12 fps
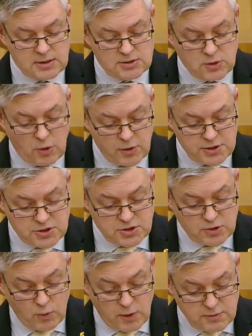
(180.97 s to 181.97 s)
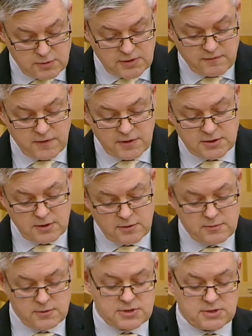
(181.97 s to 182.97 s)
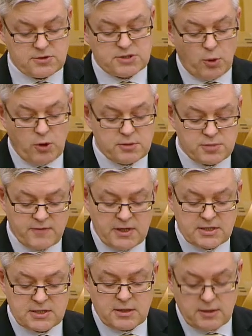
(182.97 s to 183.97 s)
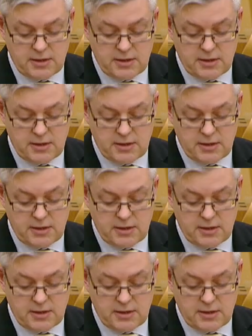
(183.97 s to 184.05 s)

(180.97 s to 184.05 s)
is Orange the World, Fund, Respond, Prevent,